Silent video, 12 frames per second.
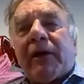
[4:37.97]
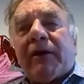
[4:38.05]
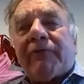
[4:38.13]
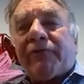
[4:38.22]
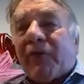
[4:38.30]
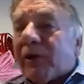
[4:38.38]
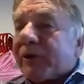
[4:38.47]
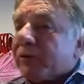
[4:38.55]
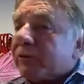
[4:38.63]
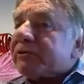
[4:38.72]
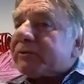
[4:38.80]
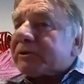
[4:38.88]

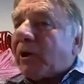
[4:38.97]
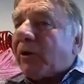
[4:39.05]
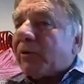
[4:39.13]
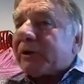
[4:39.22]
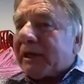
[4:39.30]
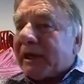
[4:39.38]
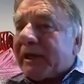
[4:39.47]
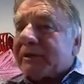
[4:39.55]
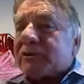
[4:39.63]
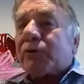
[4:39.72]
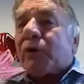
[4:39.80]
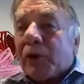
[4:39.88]
follicles which hold the
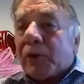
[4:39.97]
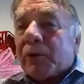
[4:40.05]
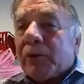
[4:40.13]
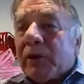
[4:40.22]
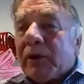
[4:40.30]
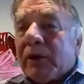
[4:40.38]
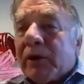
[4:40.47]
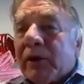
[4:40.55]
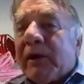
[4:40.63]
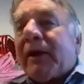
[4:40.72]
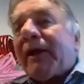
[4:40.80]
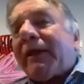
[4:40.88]
eggs grow,
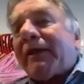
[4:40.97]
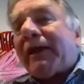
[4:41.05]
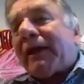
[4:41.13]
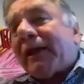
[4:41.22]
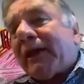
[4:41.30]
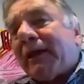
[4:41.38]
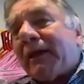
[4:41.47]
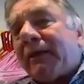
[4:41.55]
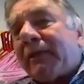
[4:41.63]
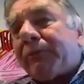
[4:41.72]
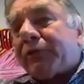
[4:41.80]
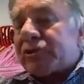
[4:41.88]
they
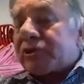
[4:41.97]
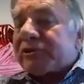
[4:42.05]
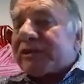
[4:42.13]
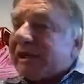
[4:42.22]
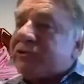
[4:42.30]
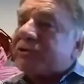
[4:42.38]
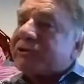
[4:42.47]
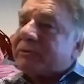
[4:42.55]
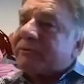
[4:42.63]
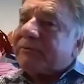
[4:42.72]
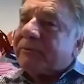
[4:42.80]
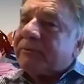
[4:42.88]
produce estrogen,
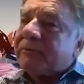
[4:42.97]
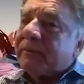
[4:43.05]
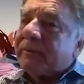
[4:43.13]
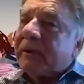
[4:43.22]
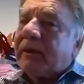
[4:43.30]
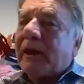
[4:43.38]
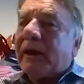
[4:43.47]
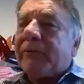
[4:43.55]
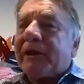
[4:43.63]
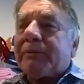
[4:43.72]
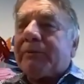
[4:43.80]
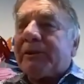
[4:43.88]
and we
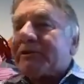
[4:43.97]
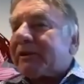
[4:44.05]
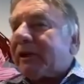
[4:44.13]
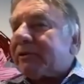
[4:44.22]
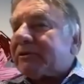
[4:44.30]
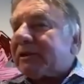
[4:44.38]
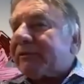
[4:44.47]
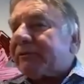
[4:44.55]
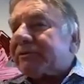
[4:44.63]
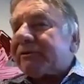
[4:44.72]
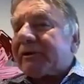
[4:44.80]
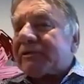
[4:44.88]
can measure those
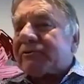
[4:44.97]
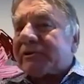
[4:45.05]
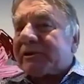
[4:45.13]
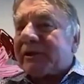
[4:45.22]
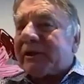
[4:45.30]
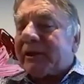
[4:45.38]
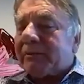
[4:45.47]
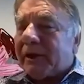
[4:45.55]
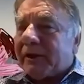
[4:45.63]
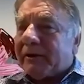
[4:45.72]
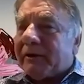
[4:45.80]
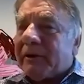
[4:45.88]
levels of estrogen in the
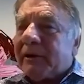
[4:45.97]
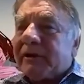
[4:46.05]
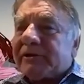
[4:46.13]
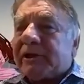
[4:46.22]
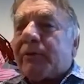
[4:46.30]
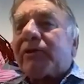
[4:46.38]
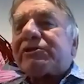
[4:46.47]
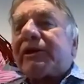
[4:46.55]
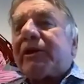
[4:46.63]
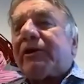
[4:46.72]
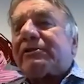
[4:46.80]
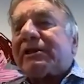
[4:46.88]
blood. So
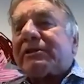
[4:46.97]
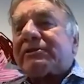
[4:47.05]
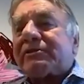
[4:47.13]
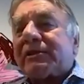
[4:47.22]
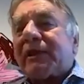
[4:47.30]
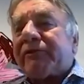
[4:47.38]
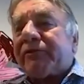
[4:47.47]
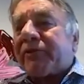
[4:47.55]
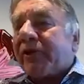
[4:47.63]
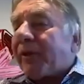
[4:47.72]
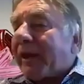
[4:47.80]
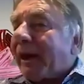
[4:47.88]
watching those estrogen levels
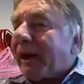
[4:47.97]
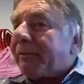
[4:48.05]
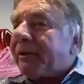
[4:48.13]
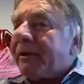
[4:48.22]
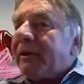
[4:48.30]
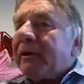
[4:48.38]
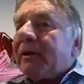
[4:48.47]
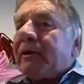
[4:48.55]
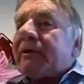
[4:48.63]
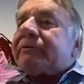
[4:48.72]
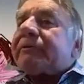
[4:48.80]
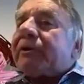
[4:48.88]
going up
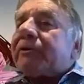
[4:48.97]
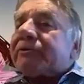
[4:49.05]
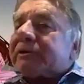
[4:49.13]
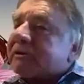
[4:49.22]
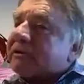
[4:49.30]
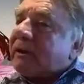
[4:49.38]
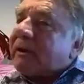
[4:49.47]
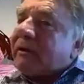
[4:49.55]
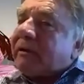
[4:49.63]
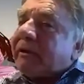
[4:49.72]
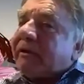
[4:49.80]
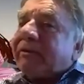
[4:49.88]
tells us
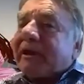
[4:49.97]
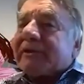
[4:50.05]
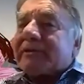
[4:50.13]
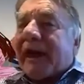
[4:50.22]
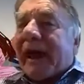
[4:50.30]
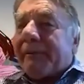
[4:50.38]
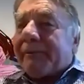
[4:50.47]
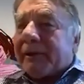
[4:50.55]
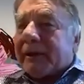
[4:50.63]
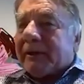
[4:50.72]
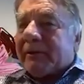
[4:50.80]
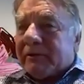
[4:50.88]
that things are
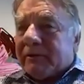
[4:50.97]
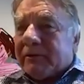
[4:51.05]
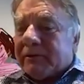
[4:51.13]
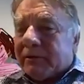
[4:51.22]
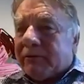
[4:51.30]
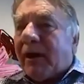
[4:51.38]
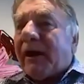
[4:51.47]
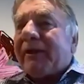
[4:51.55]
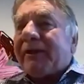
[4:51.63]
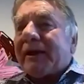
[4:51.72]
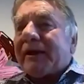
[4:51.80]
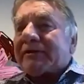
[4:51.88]
happening, the right
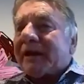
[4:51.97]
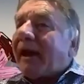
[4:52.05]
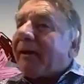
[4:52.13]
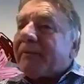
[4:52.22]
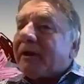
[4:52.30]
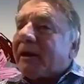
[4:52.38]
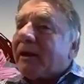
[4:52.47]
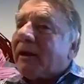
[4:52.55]
things are happening.